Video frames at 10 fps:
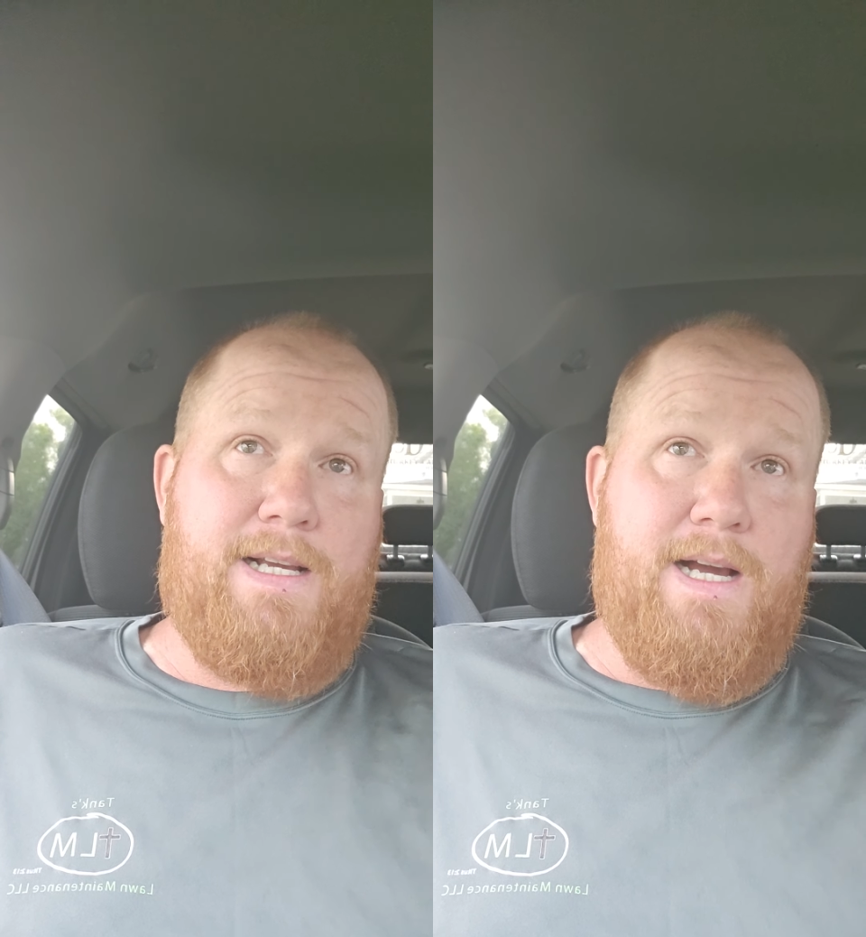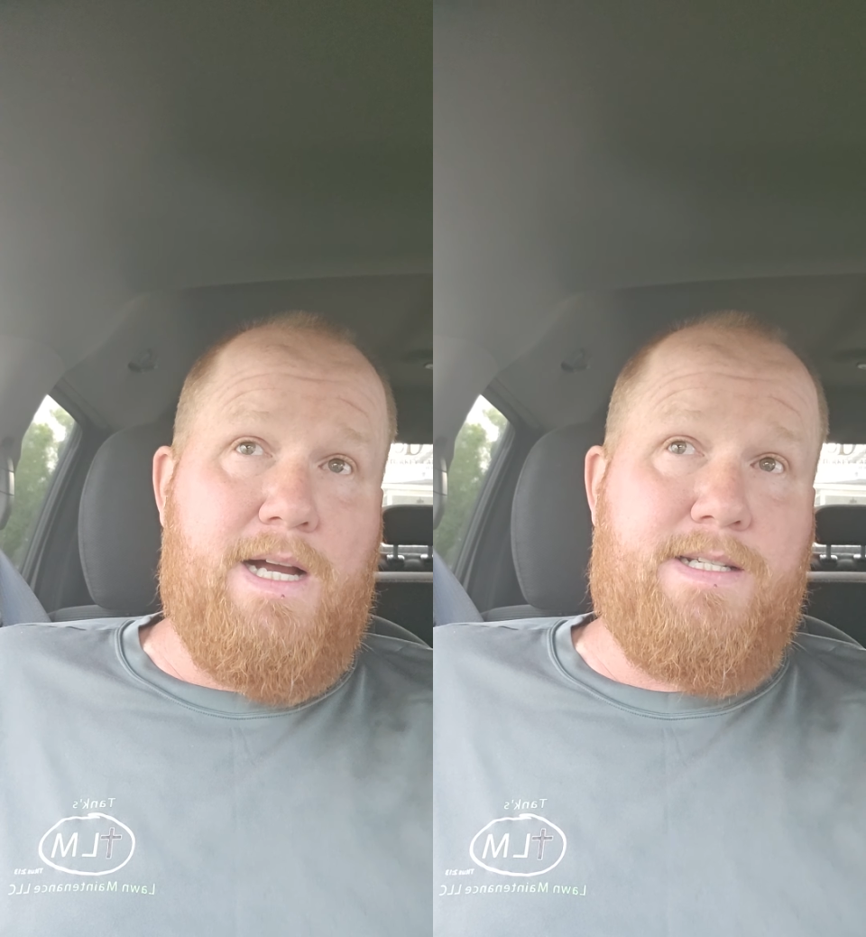
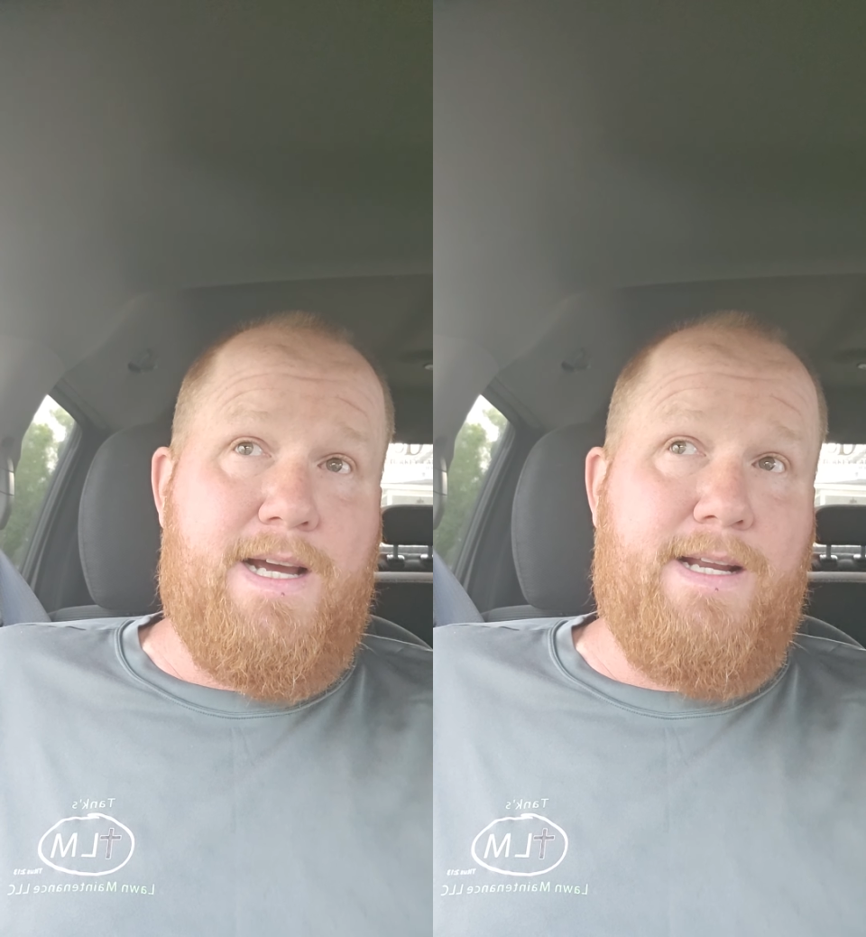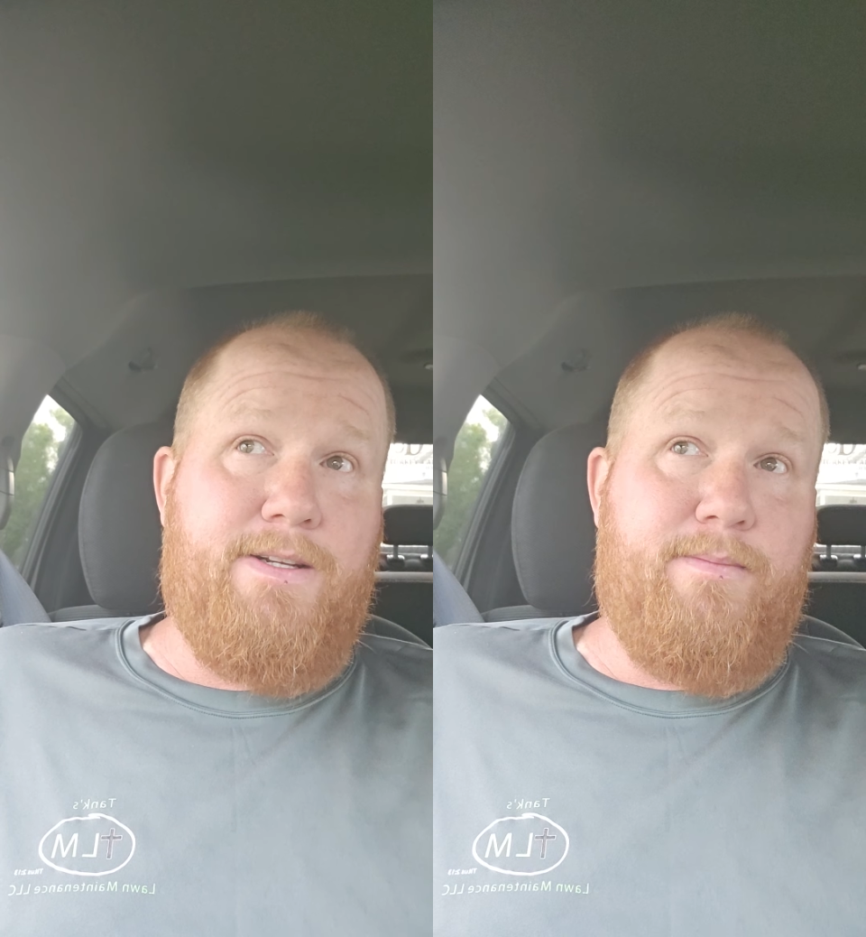
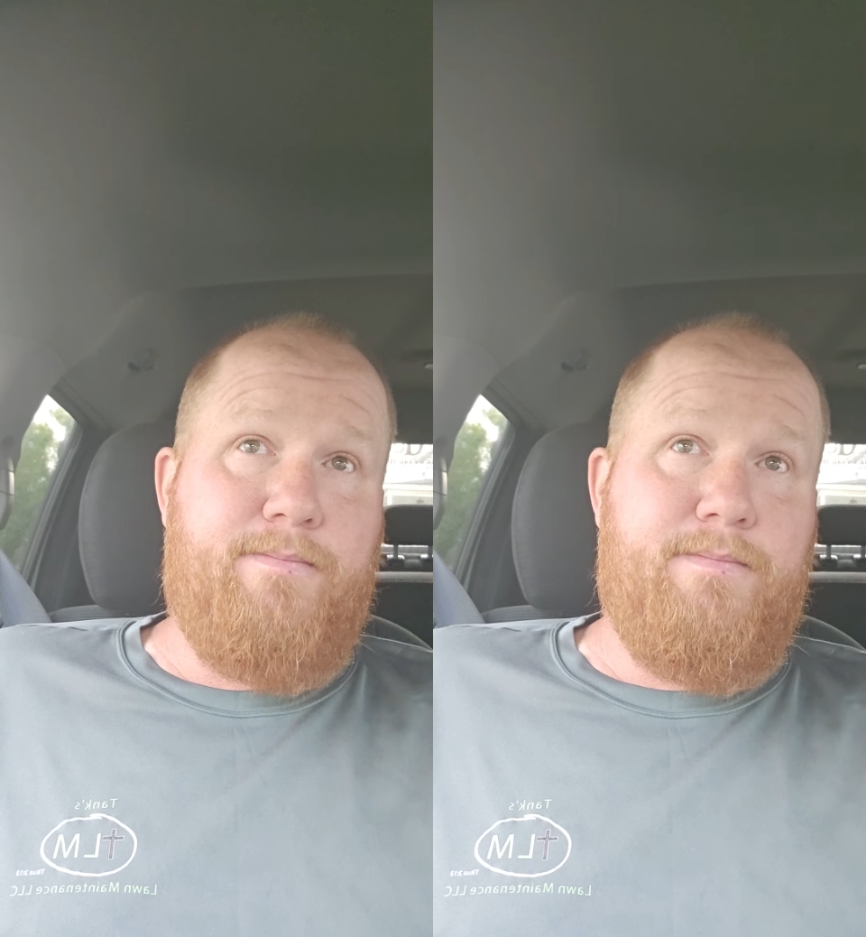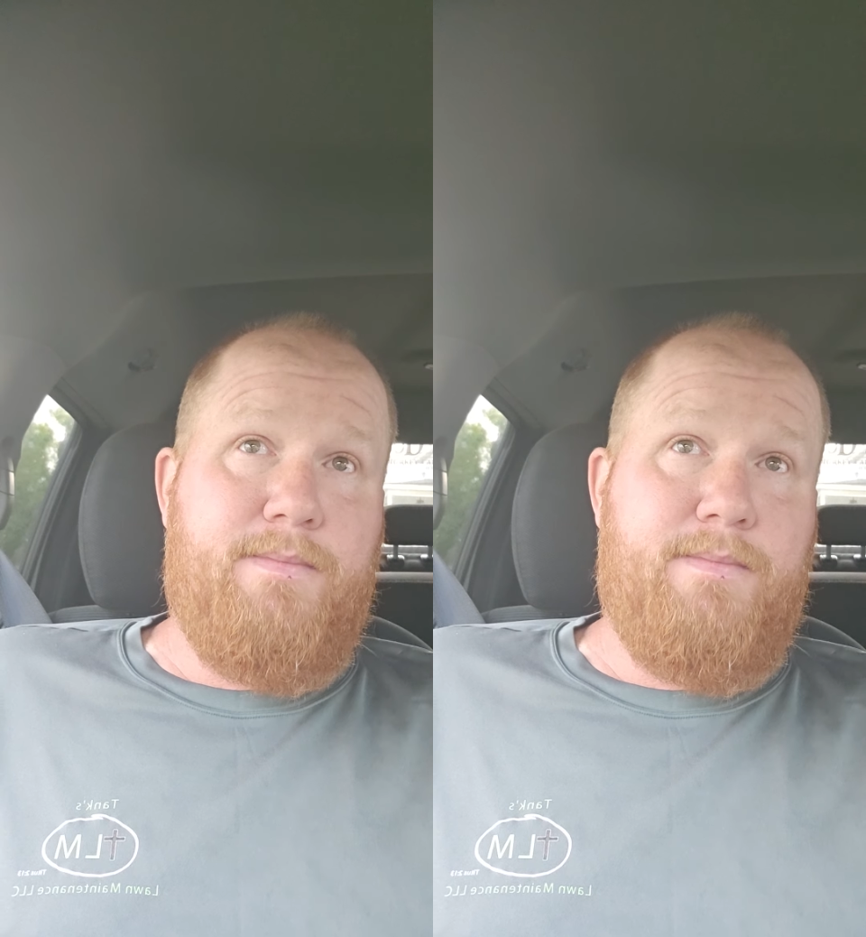contacted them,